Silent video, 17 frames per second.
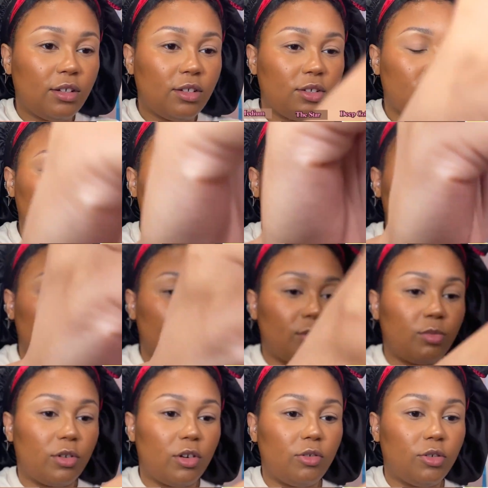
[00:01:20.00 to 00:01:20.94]
to the
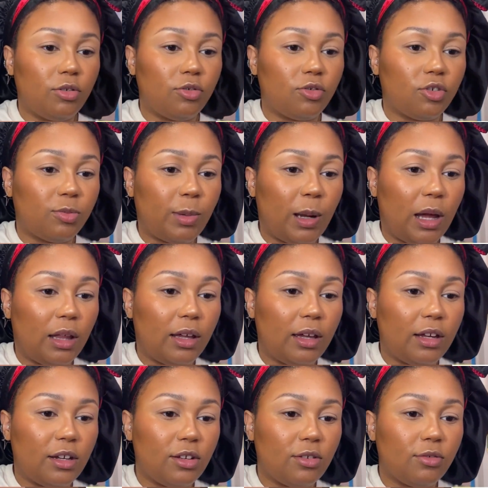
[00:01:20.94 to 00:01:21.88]
Pro Neutrals
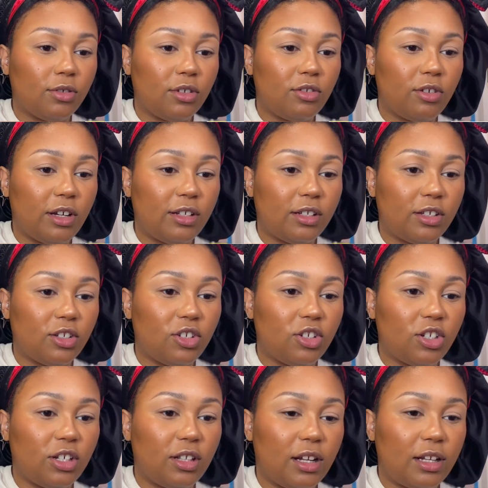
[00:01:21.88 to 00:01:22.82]
palette and use the transition
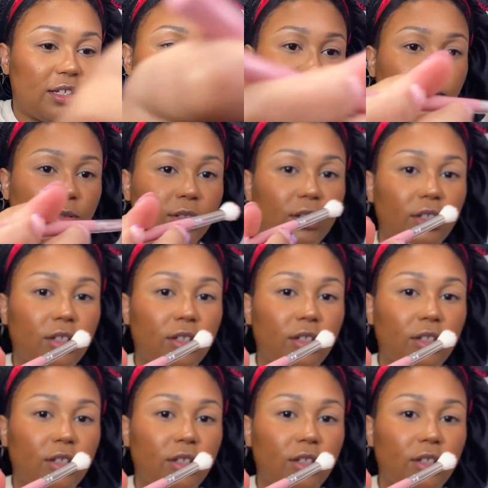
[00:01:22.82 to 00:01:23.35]
shade that I said I was gonna